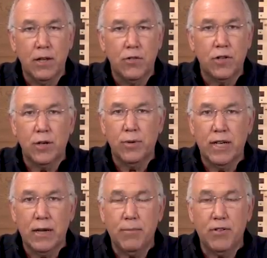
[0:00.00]
So now
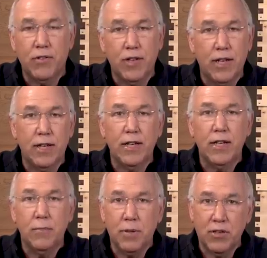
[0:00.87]
what happens? And
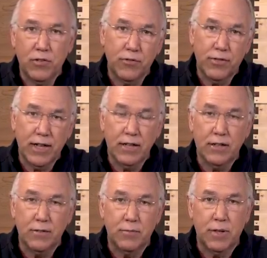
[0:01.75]
in
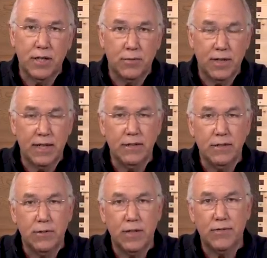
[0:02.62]
Pennsylvania, by the way,
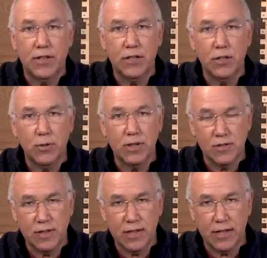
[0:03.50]
we have an ongoing
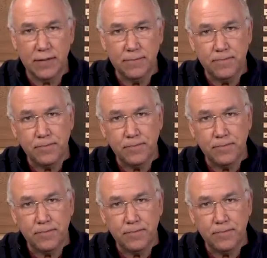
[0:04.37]
study